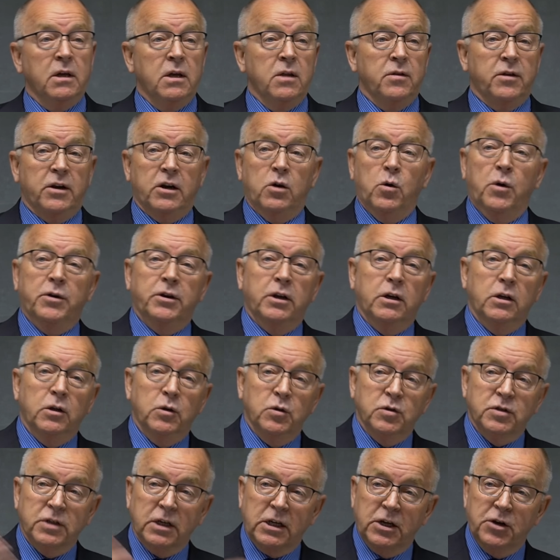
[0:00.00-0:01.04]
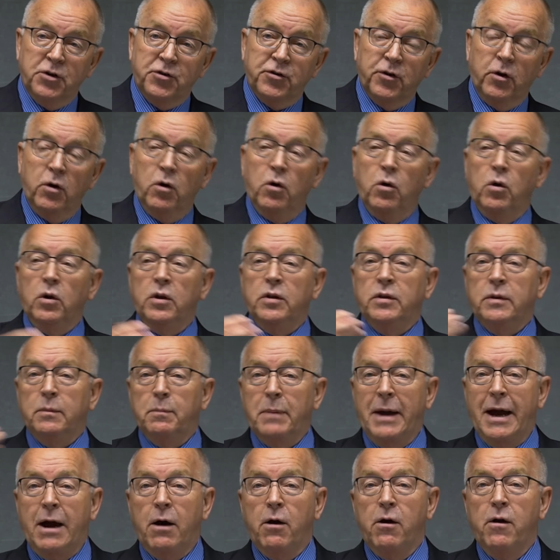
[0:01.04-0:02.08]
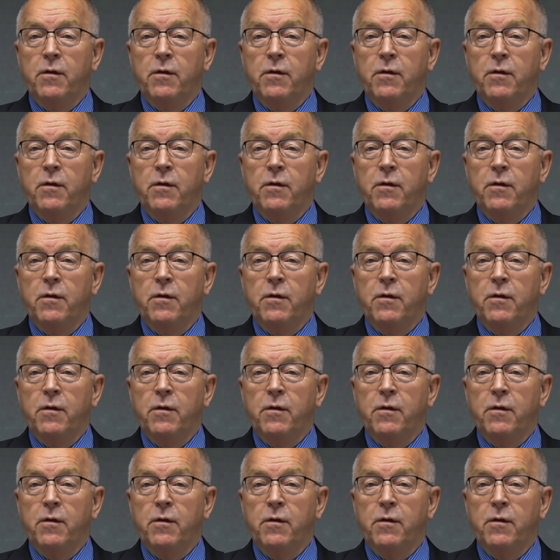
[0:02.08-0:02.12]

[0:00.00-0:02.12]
They're going to lose the control and the power